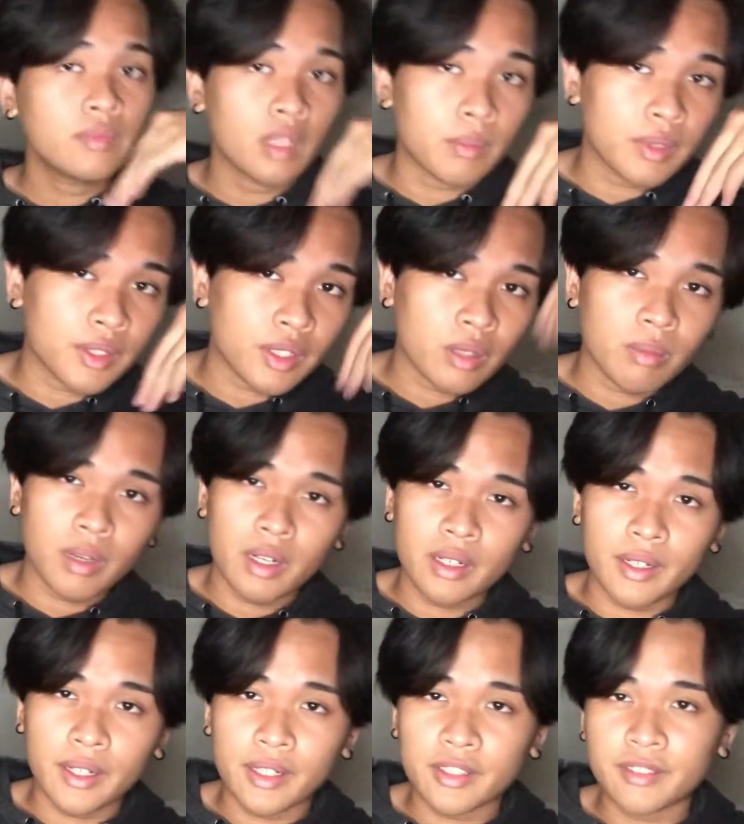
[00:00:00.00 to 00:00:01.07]
mean, it's all better
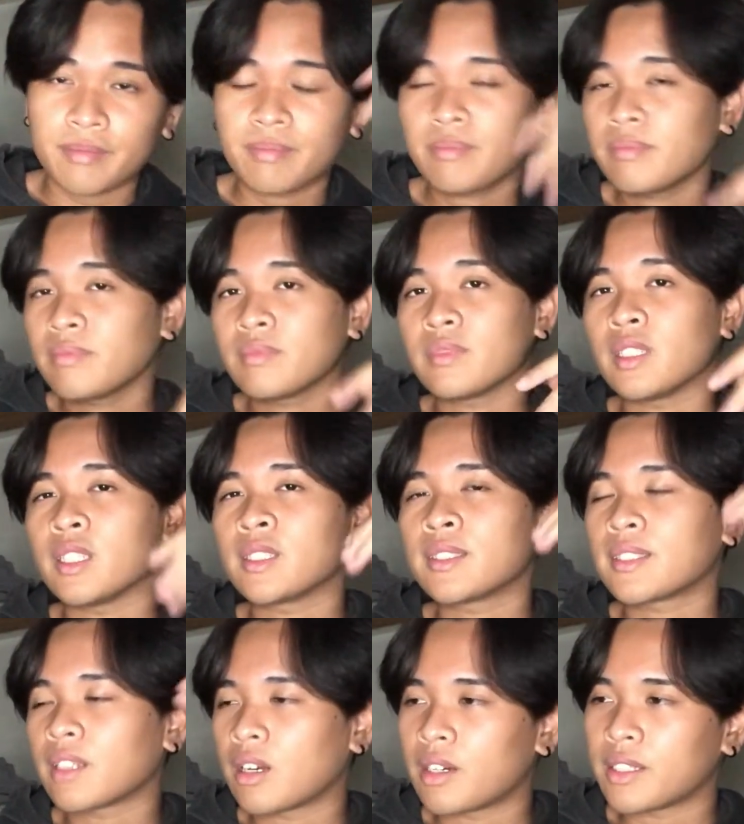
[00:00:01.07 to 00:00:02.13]
now. It's
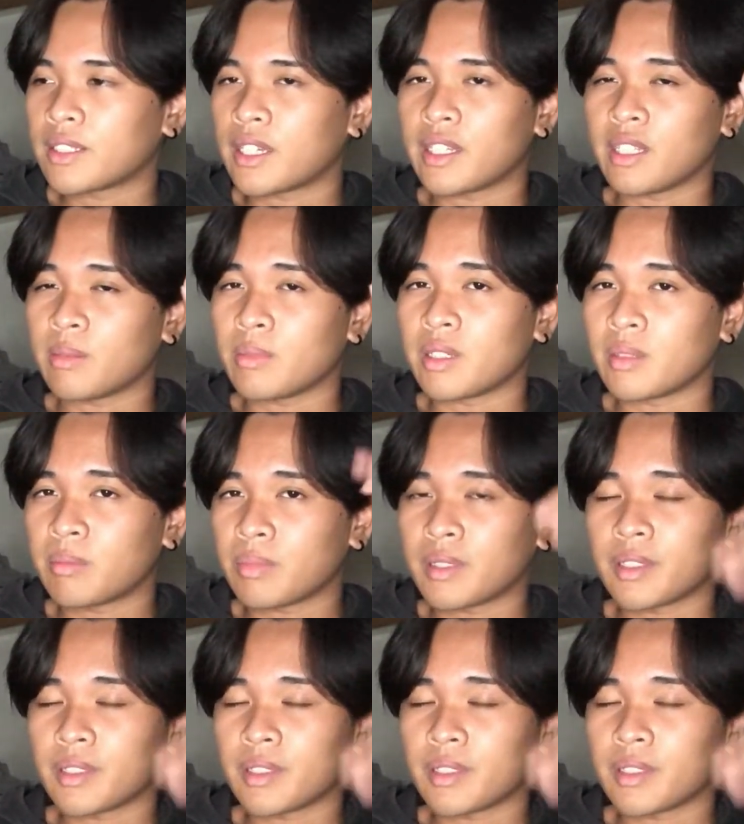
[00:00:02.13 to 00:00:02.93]
scarred a tiny bit, but